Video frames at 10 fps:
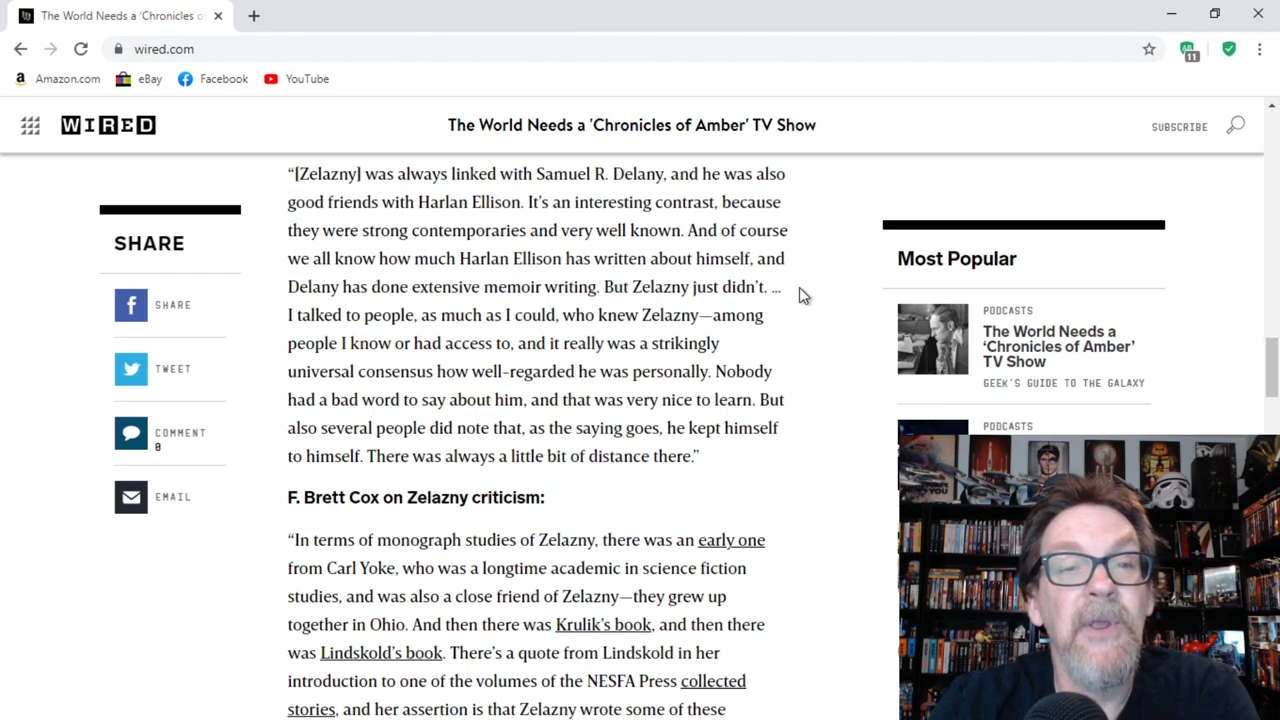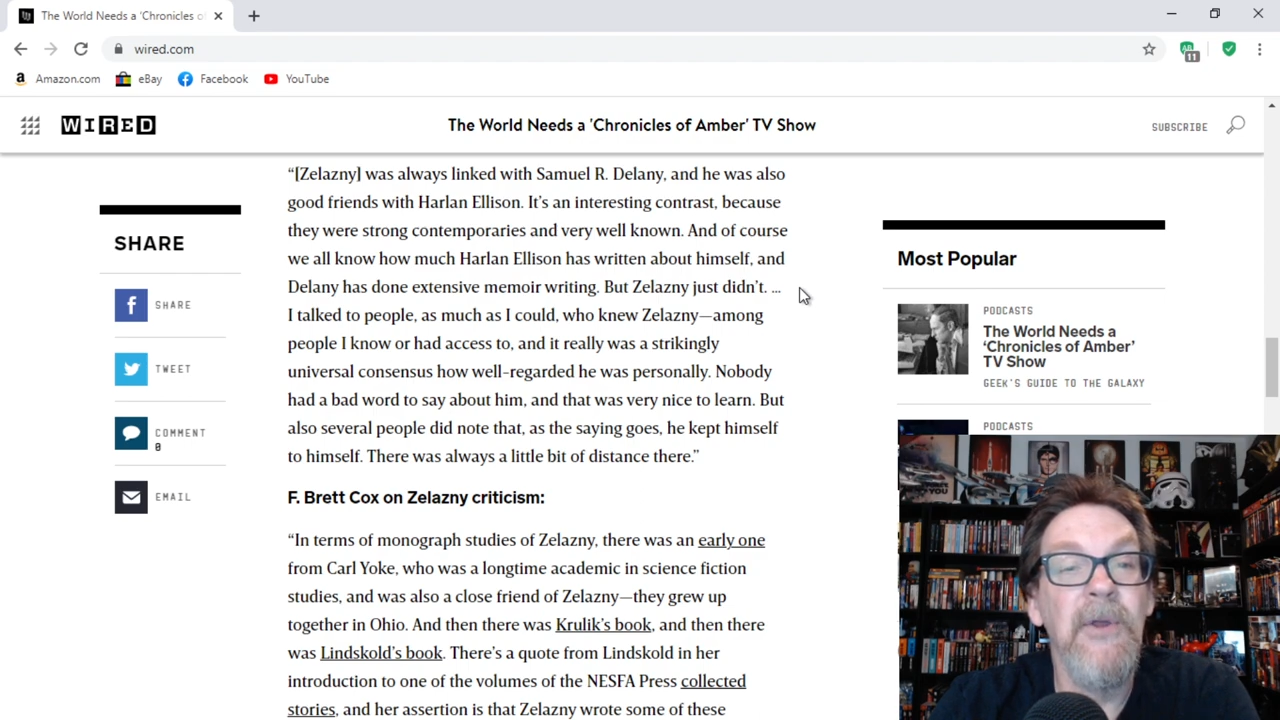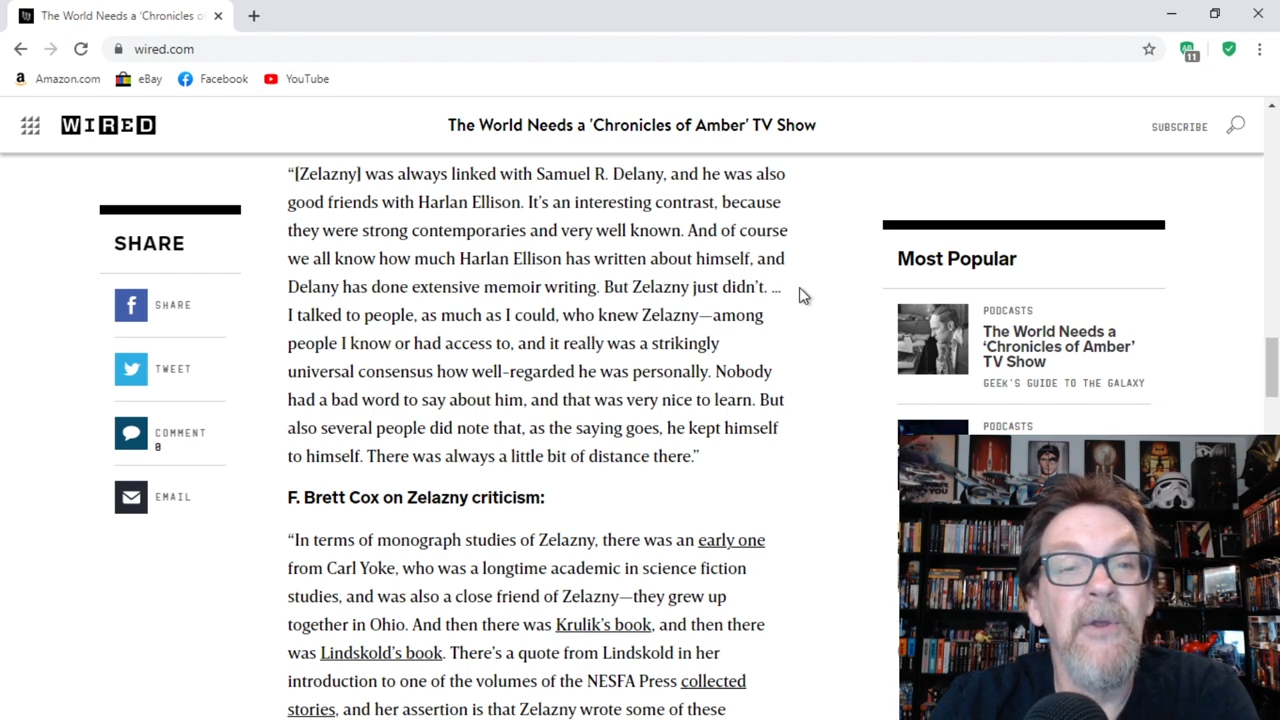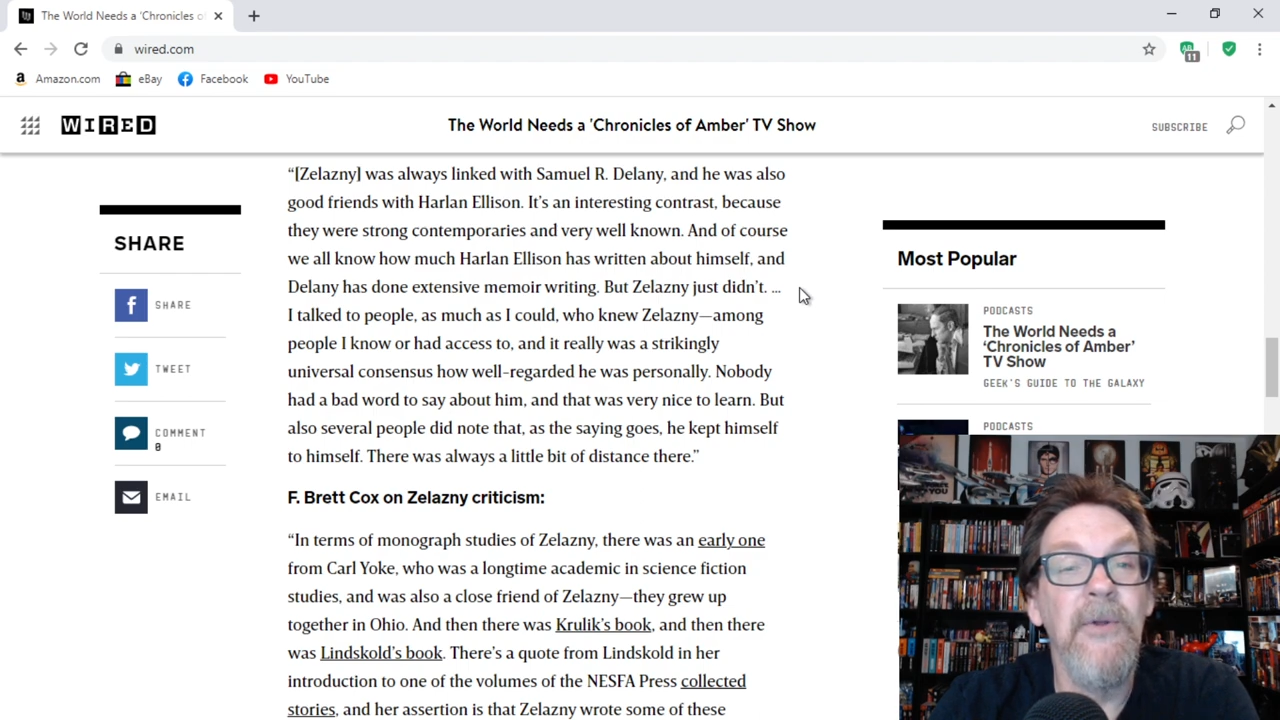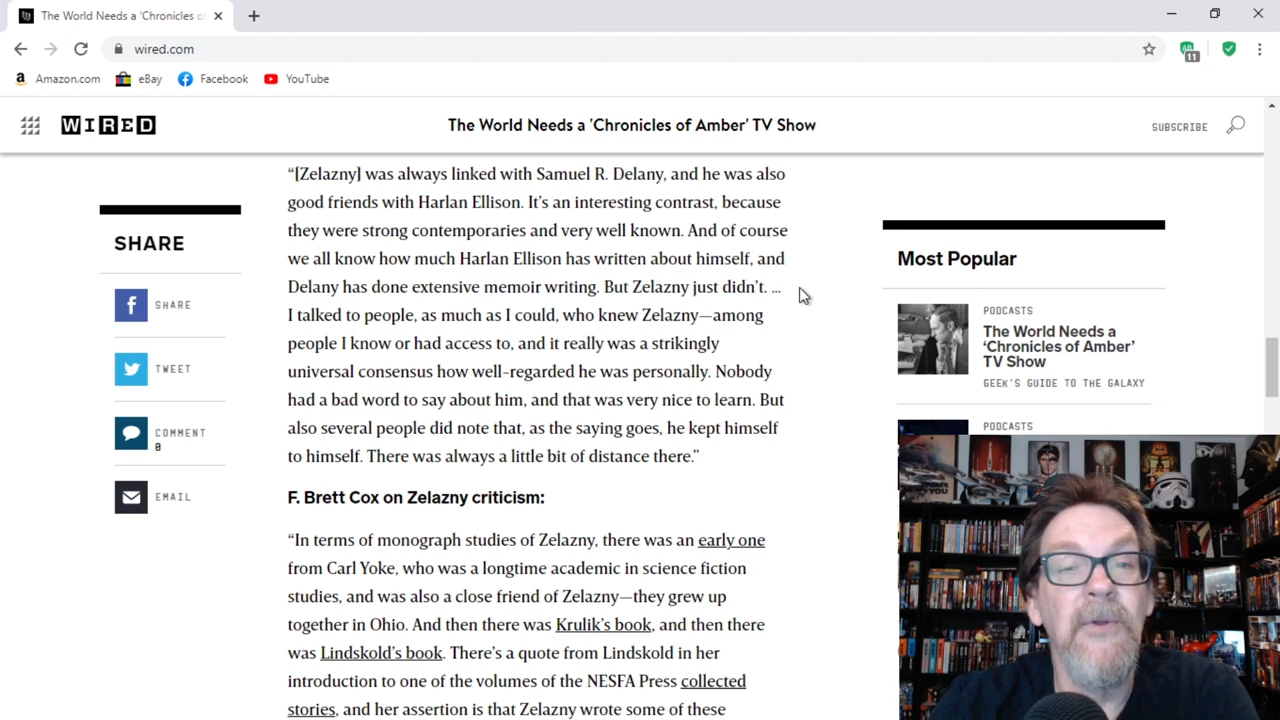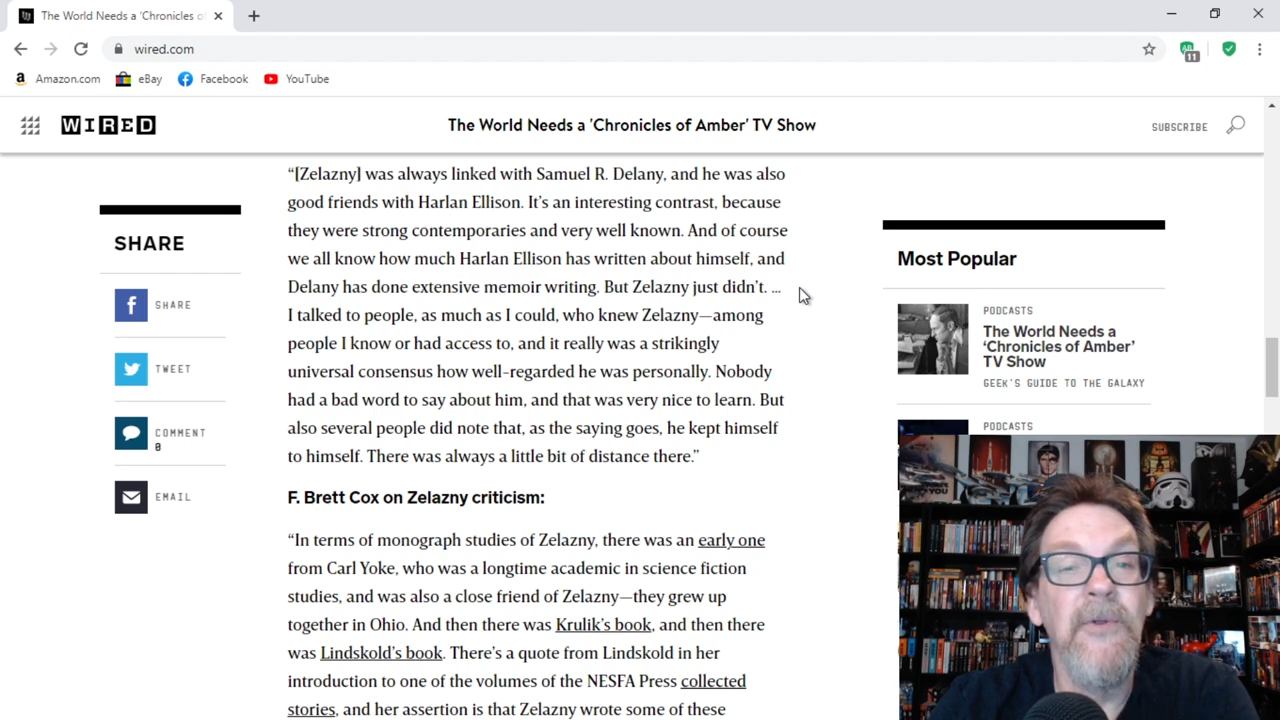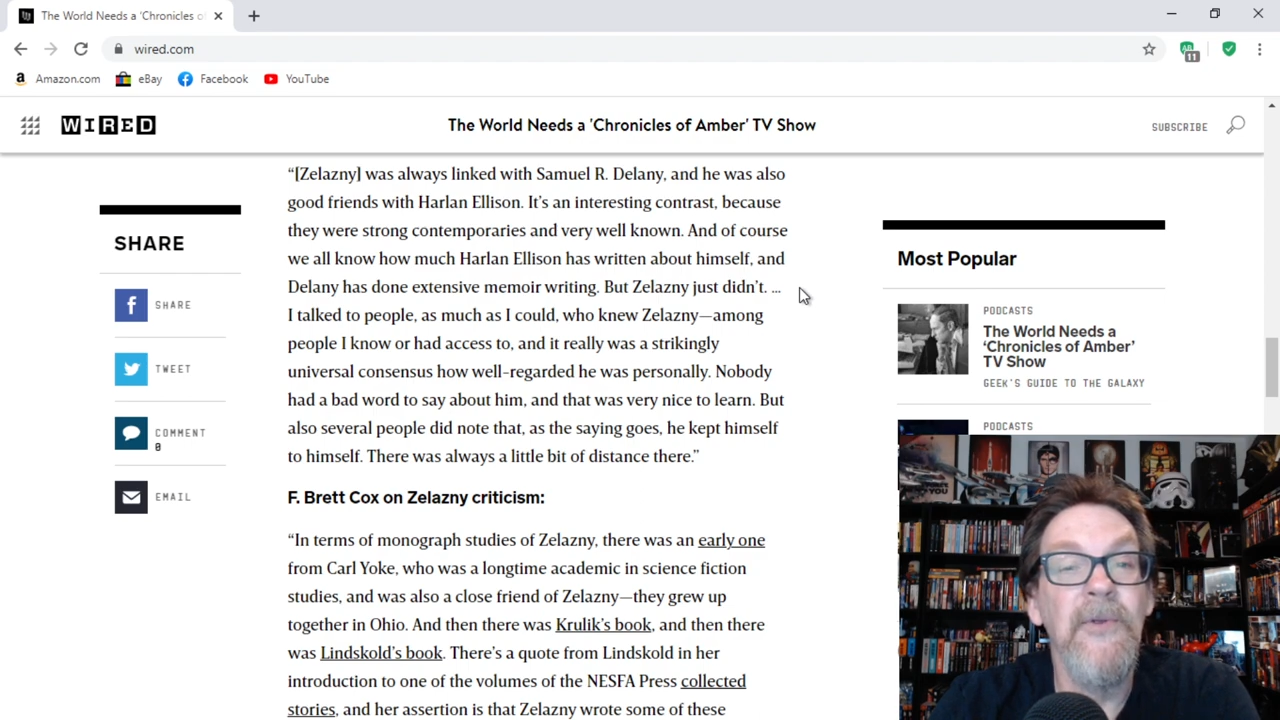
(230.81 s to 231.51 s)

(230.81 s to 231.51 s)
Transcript: could who knew